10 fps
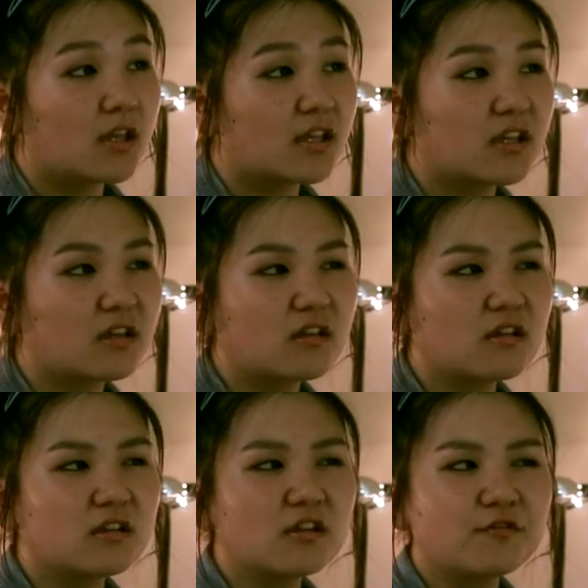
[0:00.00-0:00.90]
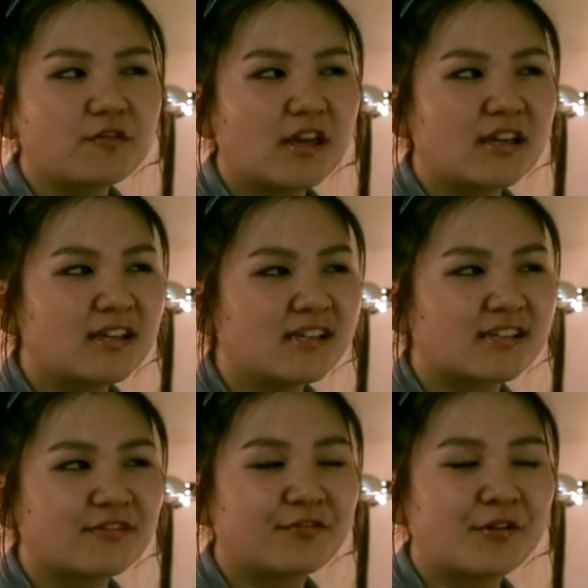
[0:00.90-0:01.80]
here to face
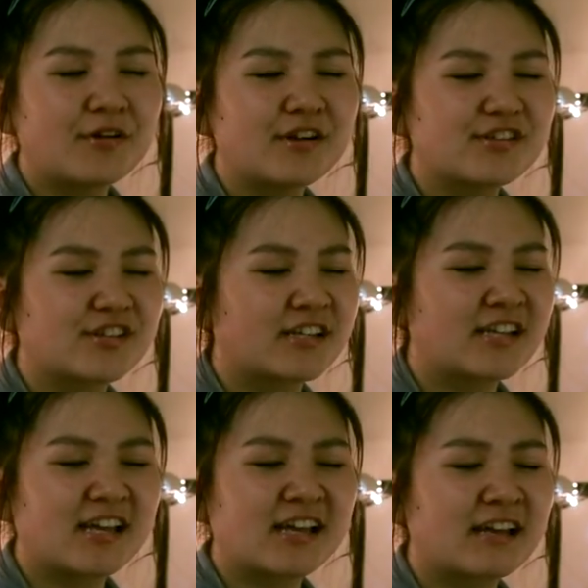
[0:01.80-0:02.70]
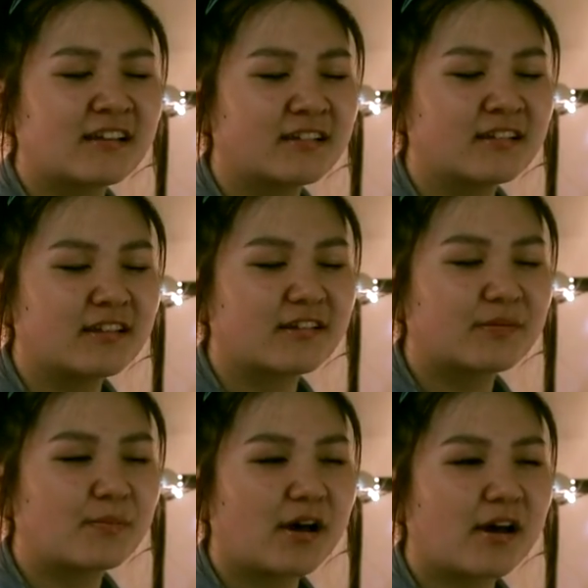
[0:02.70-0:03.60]
the fortune and the
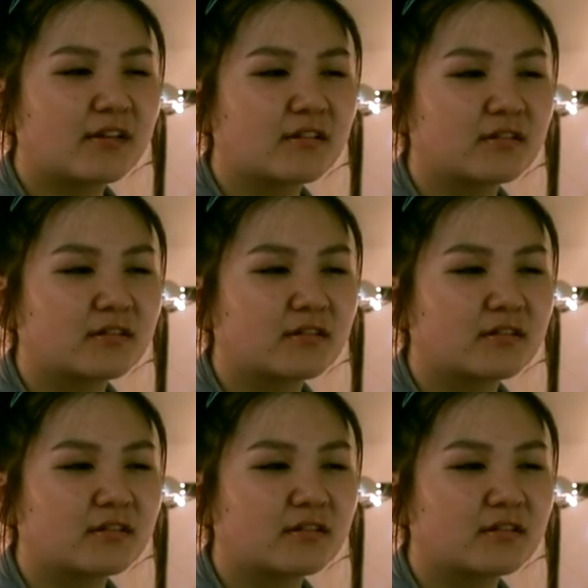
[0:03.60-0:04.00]
bile.